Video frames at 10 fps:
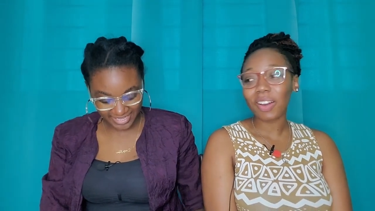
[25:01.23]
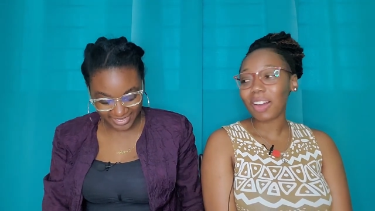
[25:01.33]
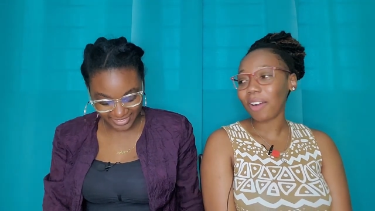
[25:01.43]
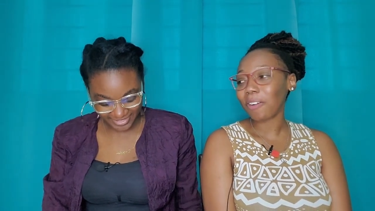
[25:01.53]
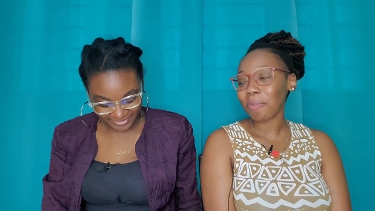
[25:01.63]

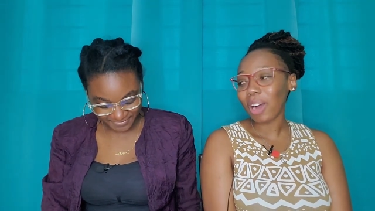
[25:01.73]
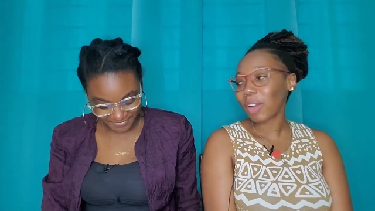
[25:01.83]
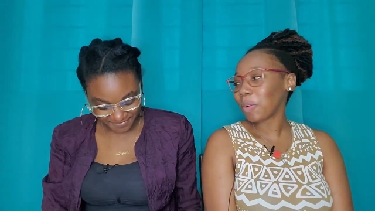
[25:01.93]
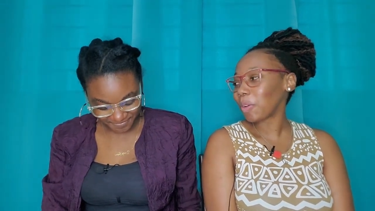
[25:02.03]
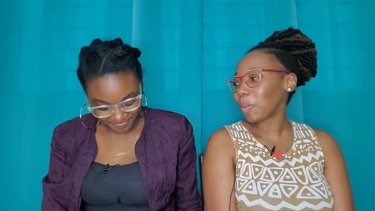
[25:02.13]
Speaker 1: oh, but I don't
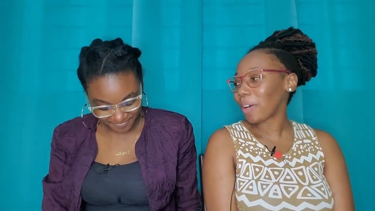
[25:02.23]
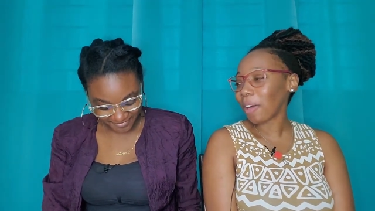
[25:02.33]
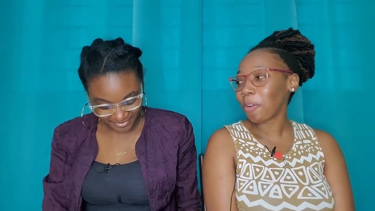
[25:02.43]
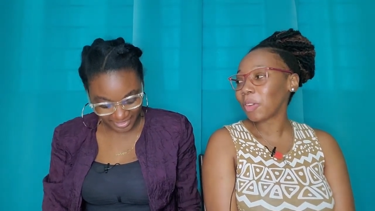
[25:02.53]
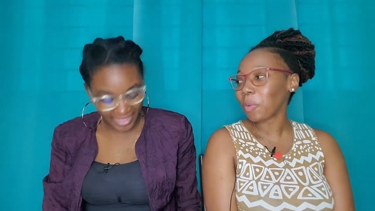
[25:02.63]
know. I only
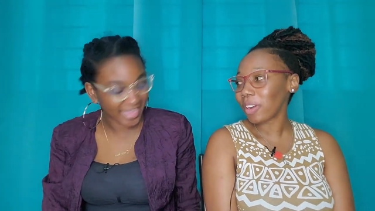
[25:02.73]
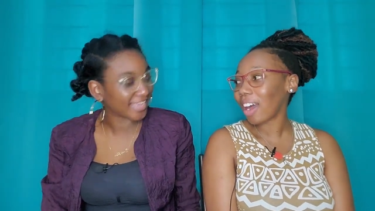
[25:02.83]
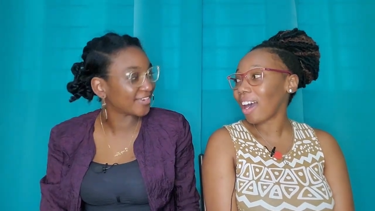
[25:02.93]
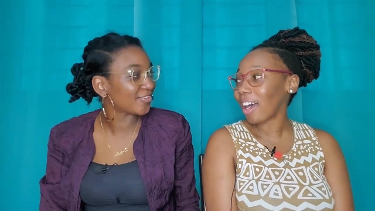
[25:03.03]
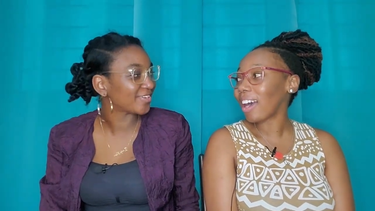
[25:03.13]
know uh, the
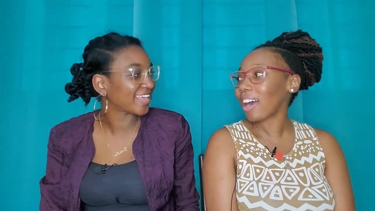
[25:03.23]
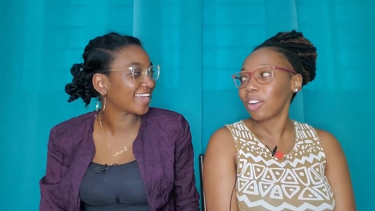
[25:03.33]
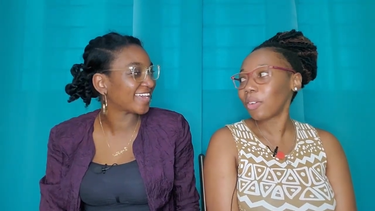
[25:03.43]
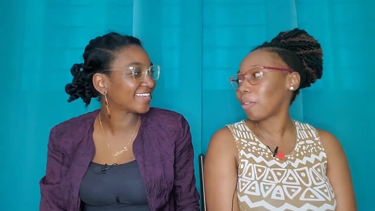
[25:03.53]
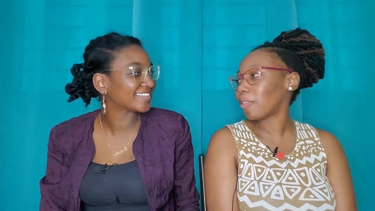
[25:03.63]
ah. Yeah,
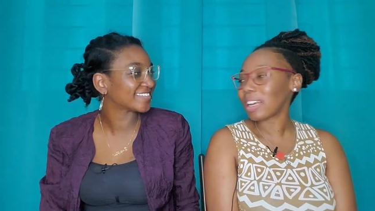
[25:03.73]
no, that's, that's